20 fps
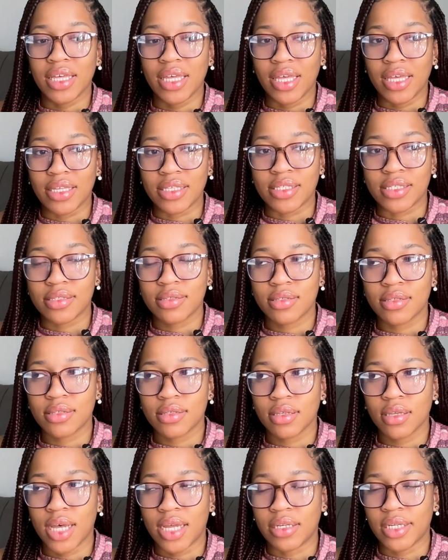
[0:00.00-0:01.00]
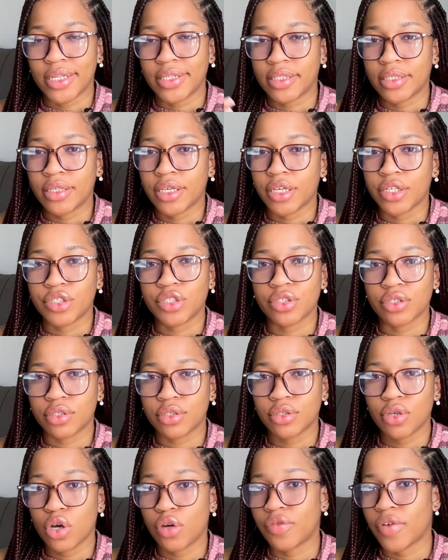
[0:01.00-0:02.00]
is an
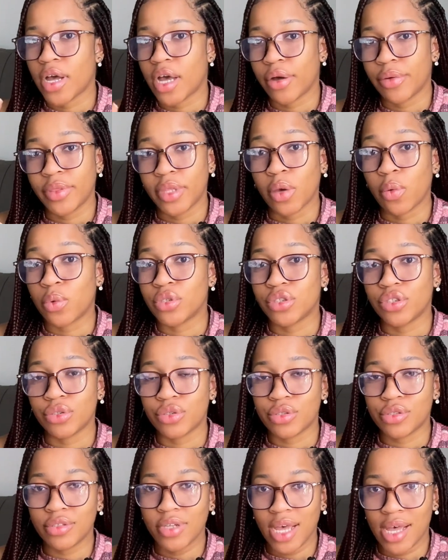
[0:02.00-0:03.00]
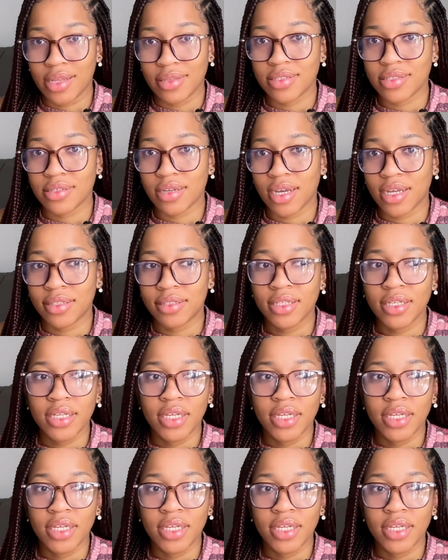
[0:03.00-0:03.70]
indication of how they want you to answer.